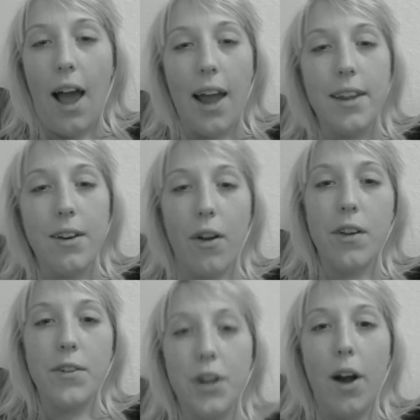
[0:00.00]
I need all
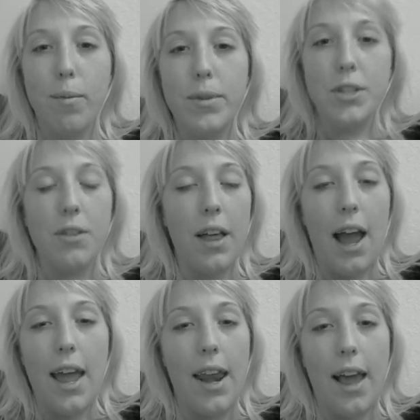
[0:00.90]
of your help to do
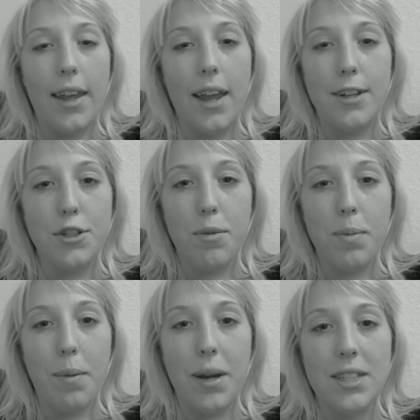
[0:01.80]
that, and I can't do it
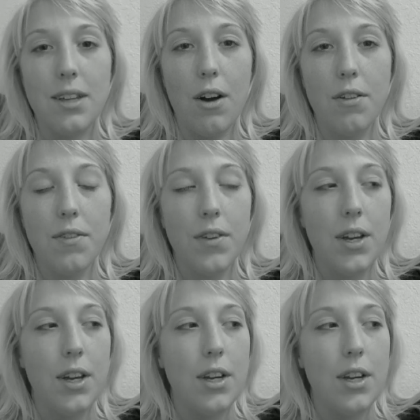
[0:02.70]
by myself.